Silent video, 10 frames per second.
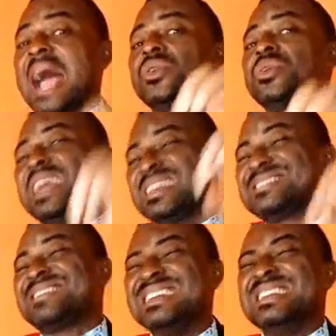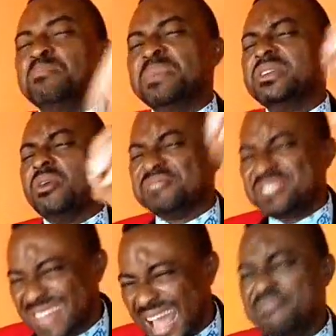and understand the meaning
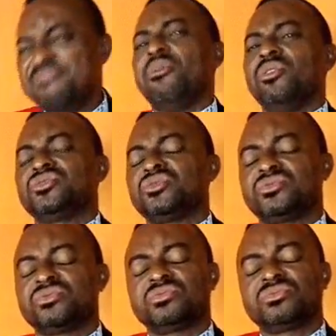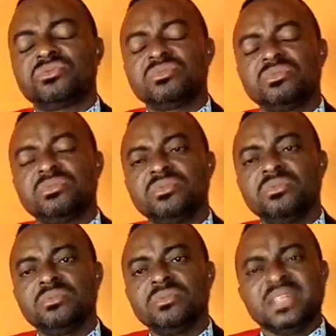of divorce
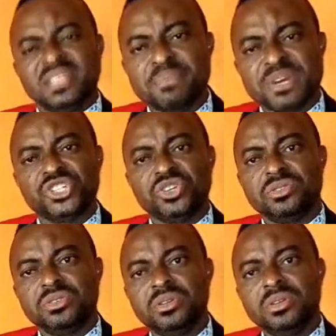and separation.